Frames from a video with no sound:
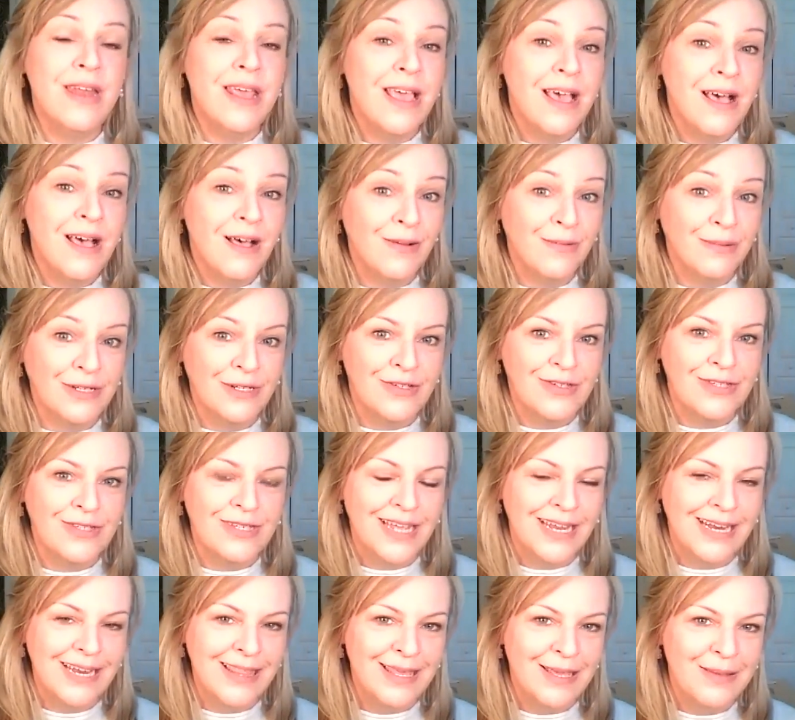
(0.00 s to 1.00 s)
nail when you
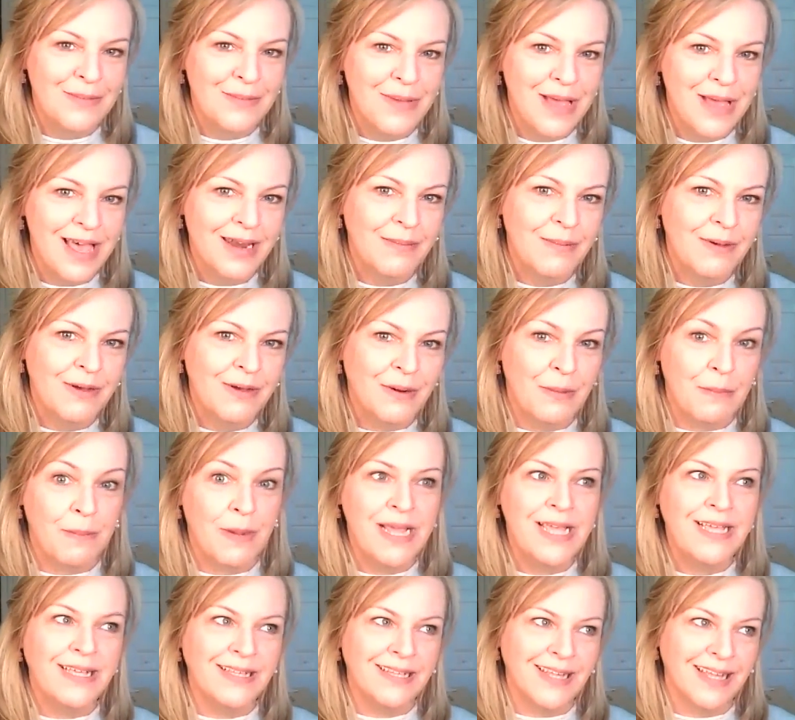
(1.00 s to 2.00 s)
say anything bad about a
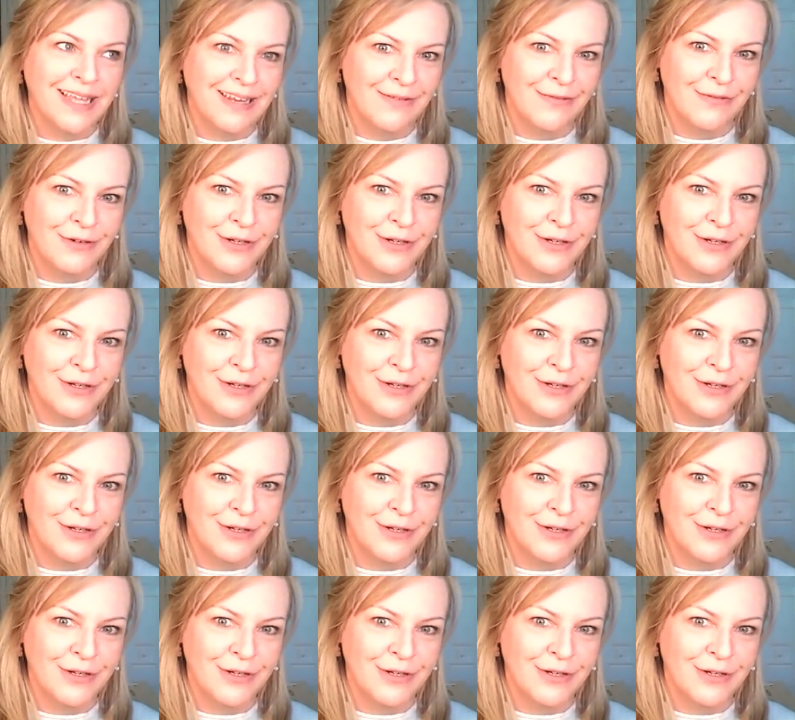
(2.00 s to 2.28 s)
bike lane,